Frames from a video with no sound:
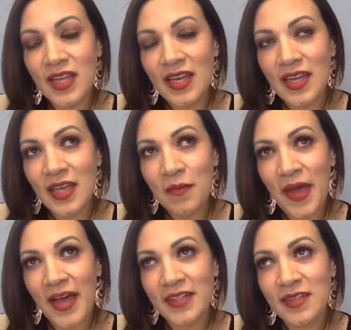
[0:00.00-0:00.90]
it
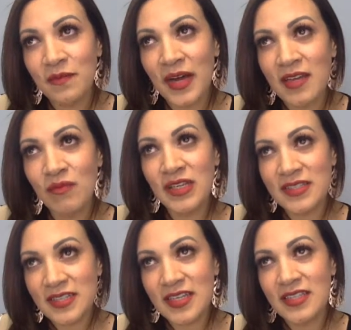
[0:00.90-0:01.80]
impacted my
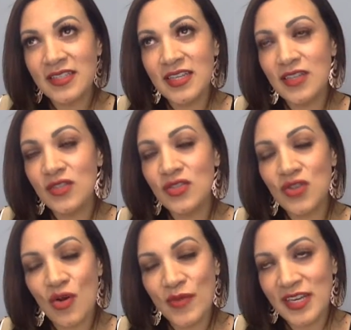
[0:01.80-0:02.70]
business in
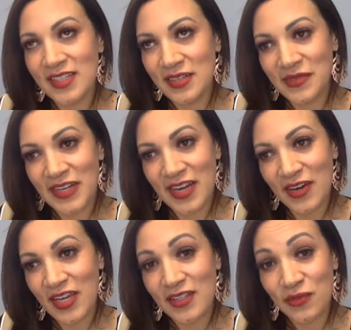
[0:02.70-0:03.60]
so many different
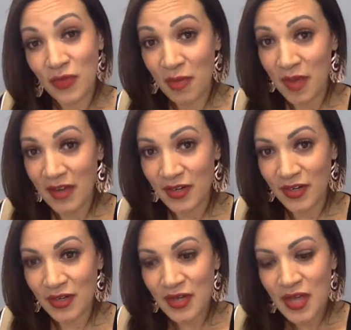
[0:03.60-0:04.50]
areas for the
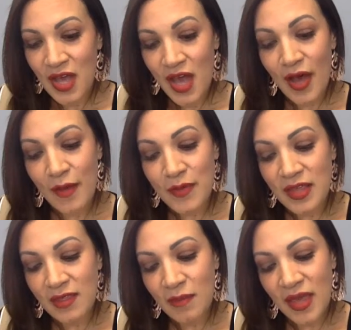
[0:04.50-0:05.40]
better.
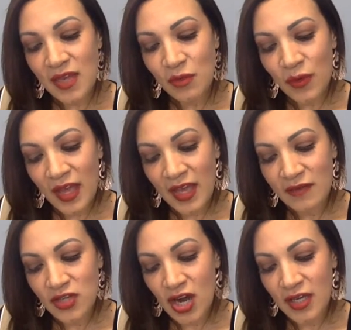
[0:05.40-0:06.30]
In the main way
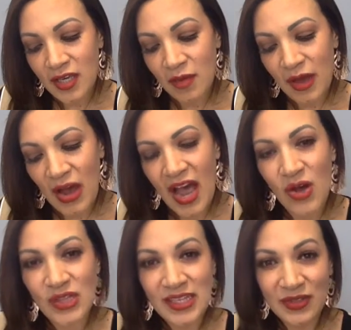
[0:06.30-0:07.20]
of talking about
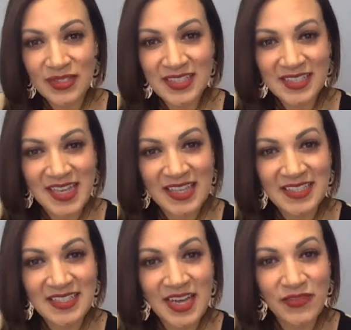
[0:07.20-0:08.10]
how little
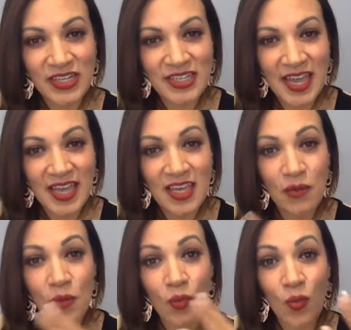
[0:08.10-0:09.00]
successes every day
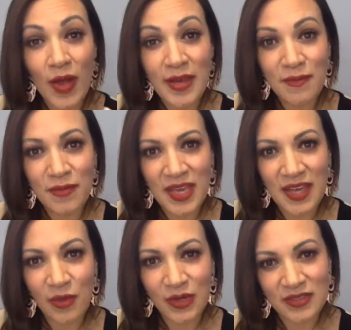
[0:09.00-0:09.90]
equal one
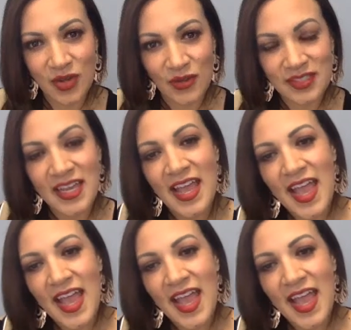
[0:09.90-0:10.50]
big result.